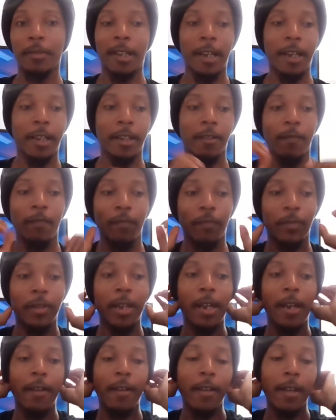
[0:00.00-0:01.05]
Like,
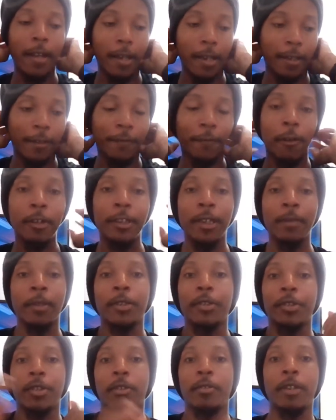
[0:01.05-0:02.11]
as far as I'm
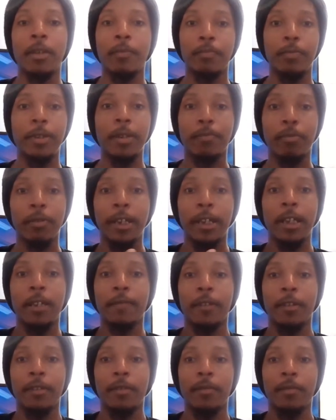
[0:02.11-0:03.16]
concerned, they're pretty
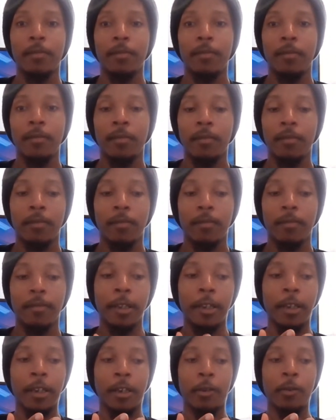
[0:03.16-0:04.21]
even,
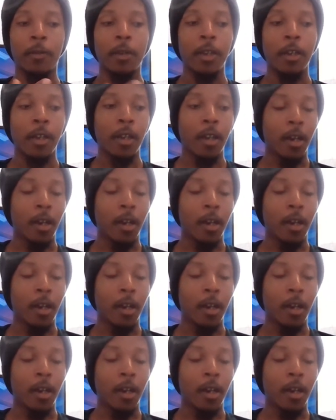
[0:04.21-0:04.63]
you know?